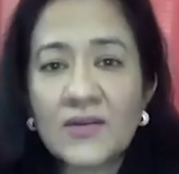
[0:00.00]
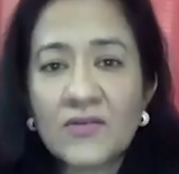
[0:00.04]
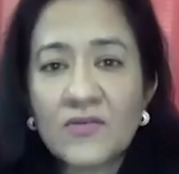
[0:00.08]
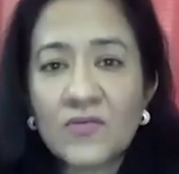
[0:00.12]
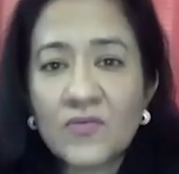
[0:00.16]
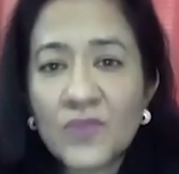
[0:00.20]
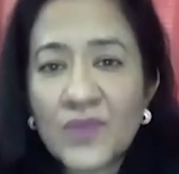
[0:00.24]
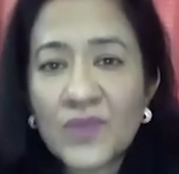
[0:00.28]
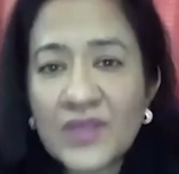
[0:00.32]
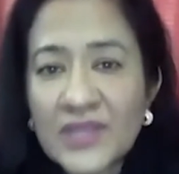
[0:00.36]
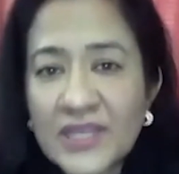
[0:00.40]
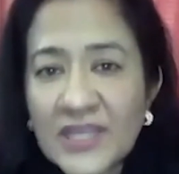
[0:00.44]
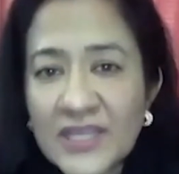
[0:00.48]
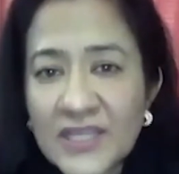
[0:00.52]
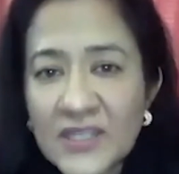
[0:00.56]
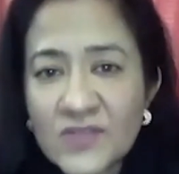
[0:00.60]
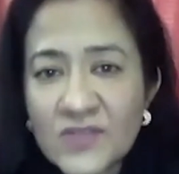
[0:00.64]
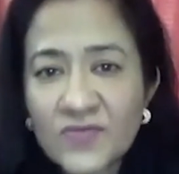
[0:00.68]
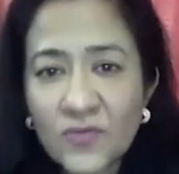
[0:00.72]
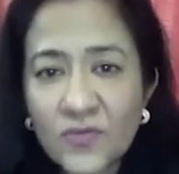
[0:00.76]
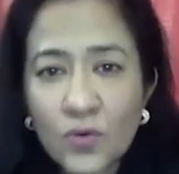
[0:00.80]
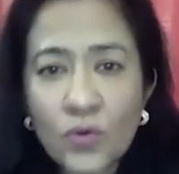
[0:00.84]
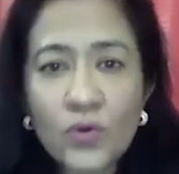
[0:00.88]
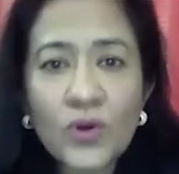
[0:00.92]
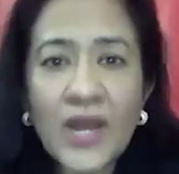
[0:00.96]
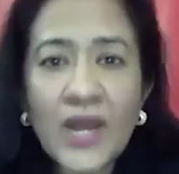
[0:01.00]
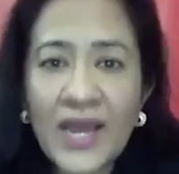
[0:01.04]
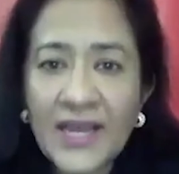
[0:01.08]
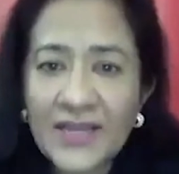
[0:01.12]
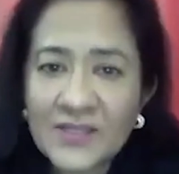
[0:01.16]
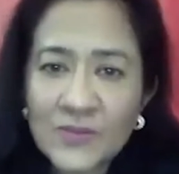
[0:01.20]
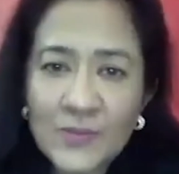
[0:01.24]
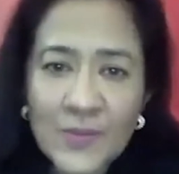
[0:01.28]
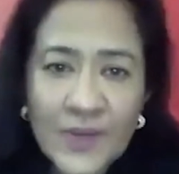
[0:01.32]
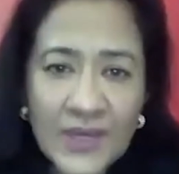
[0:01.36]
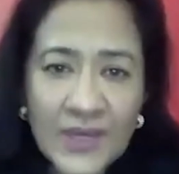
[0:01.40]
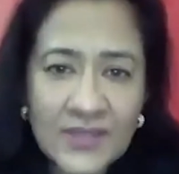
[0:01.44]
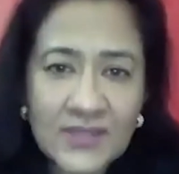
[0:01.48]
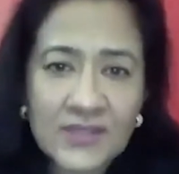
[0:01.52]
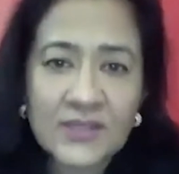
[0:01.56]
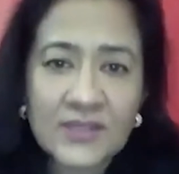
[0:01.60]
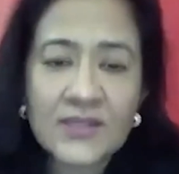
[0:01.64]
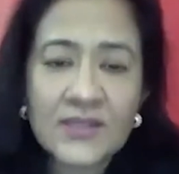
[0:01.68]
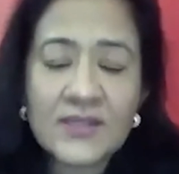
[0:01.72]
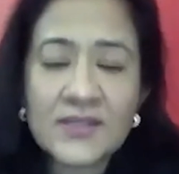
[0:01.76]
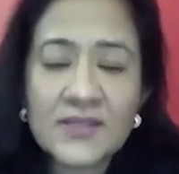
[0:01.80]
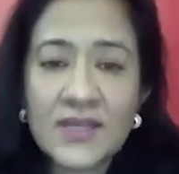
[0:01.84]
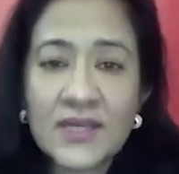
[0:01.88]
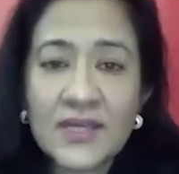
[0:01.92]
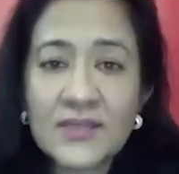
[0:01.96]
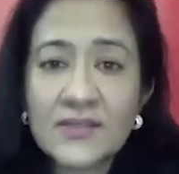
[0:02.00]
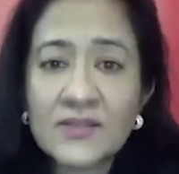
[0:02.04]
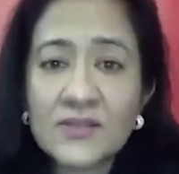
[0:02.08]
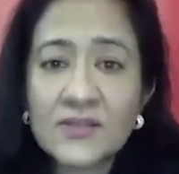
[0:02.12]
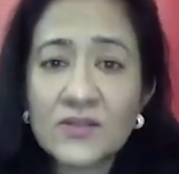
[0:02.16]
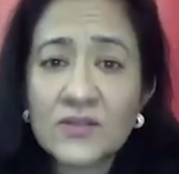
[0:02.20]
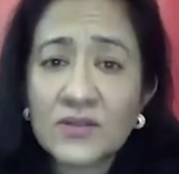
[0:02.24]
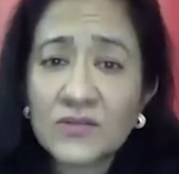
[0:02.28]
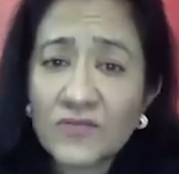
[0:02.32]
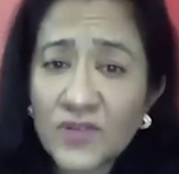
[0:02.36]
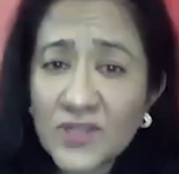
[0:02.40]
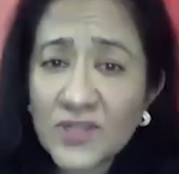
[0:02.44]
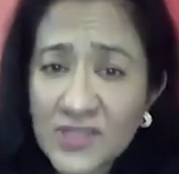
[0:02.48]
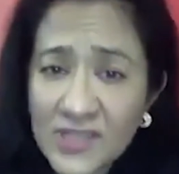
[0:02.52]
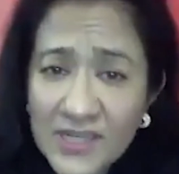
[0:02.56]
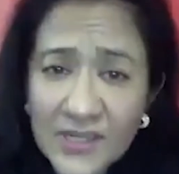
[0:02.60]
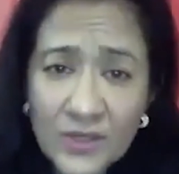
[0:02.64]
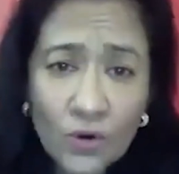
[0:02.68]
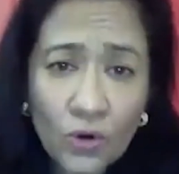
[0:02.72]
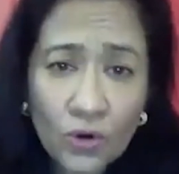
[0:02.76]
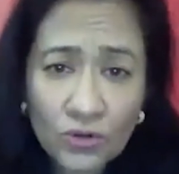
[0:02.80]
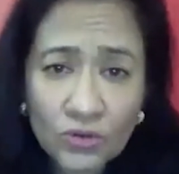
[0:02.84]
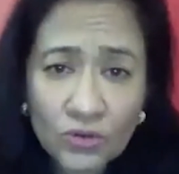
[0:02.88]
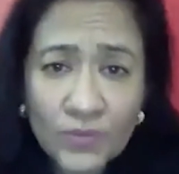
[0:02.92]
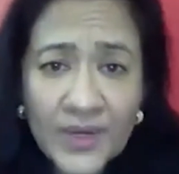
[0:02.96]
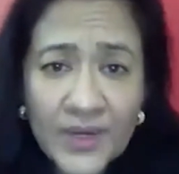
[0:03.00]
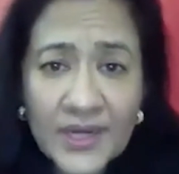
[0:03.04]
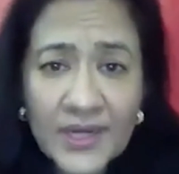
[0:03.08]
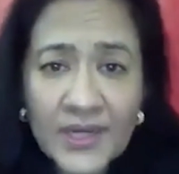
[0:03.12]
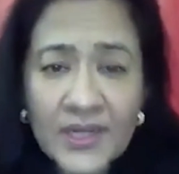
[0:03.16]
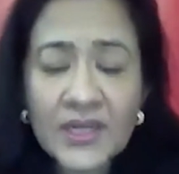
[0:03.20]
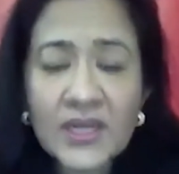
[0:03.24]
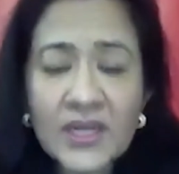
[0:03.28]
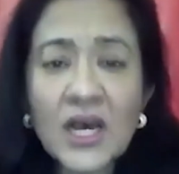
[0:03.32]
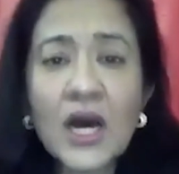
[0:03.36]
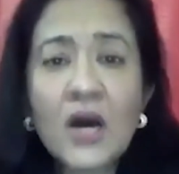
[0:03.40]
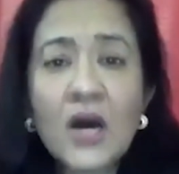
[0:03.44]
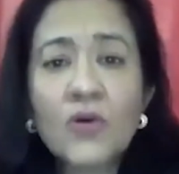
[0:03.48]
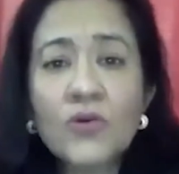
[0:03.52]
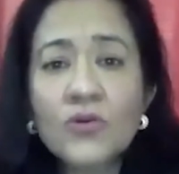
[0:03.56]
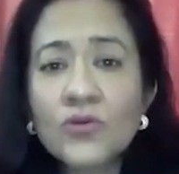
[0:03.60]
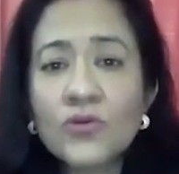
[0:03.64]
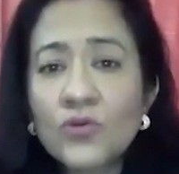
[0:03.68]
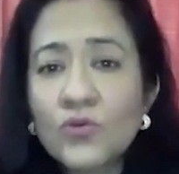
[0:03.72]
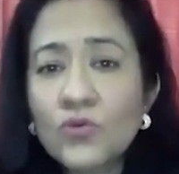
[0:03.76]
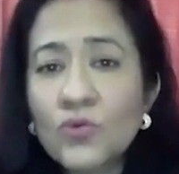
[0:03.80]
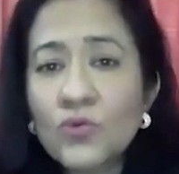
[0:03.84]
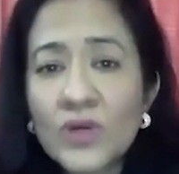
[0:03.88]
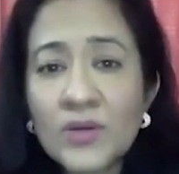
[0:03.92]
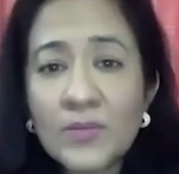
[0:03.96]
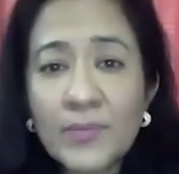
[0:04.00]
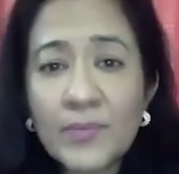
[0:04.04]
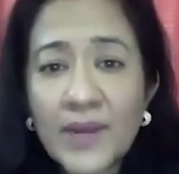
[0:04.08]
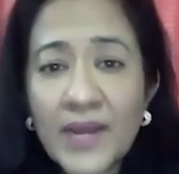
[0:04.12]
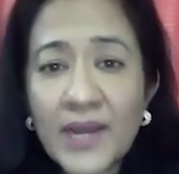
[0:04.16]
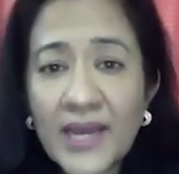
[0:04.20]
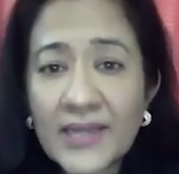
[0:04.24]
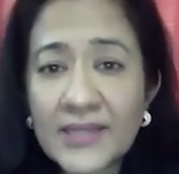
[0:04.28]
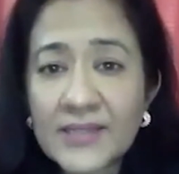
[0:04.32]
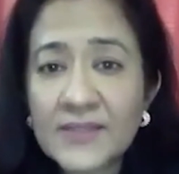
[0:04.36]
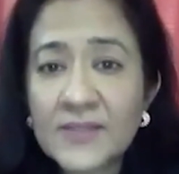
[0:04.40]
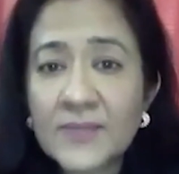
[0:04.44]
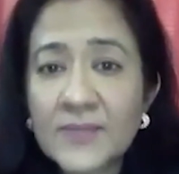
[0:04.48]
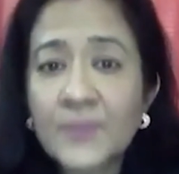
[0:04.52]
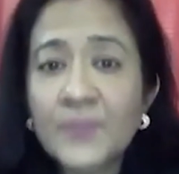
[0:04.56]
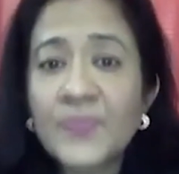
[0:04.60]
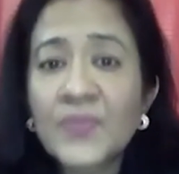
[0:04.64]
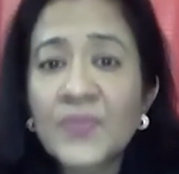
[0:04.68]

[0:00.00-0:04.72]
with these four aspects, in the sense, firstly, automating how you do compliance,